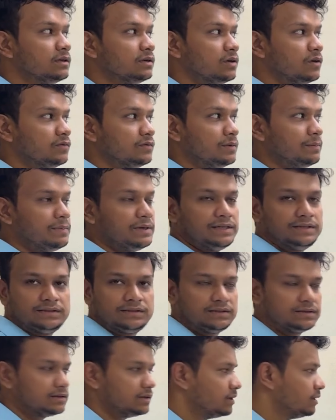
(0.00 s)
of the
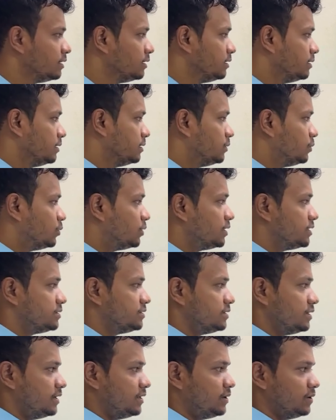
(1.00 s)
base. What is
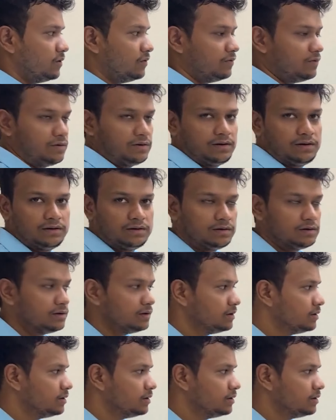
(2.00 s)
the area of triangle?